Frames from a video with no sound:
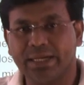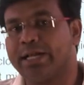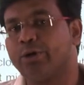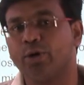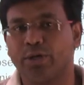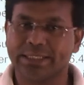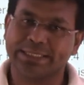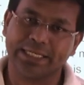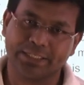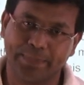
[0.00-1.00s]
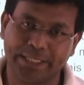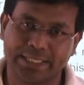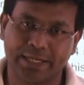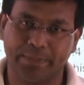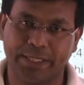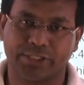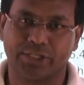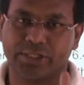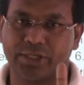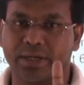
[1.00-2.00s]
Aeronautics and Space
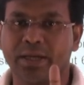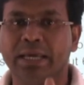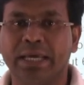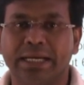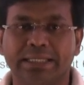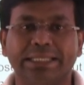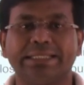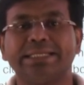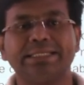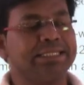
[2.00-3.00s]
Administration. This is